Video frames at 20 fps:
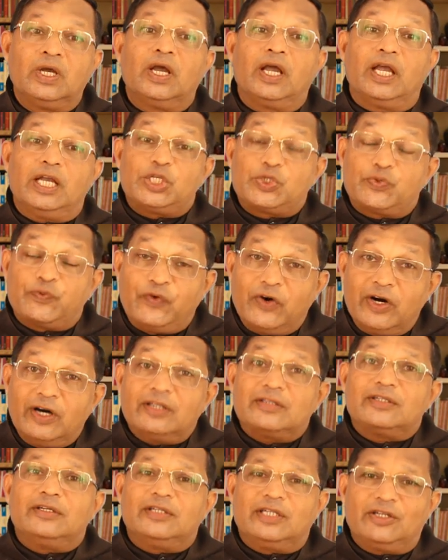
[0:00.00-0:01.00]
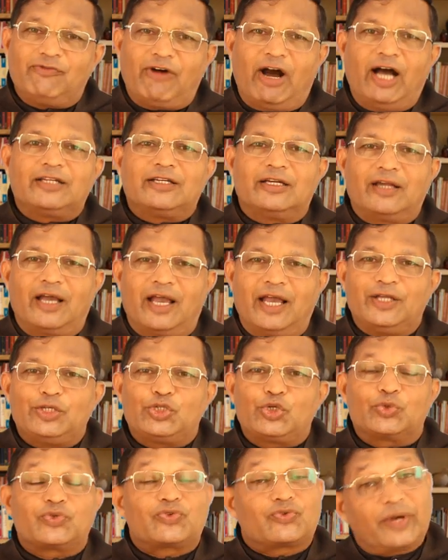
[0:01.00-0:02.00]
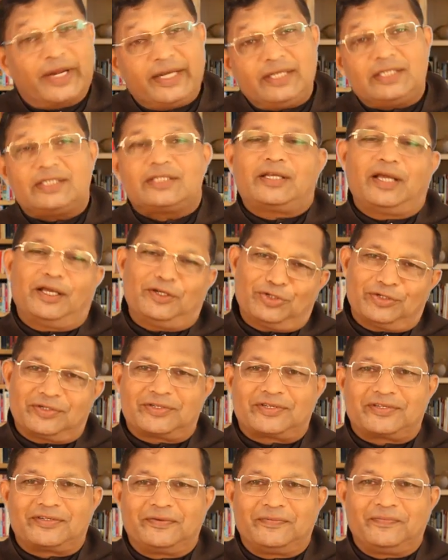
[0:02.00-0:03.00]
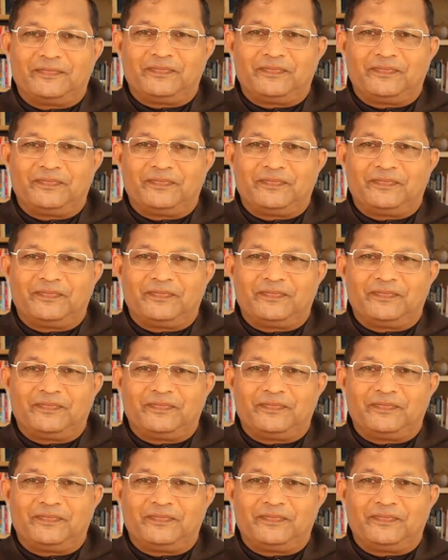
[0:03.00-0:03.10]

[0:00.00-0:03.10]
is further divided into three stages.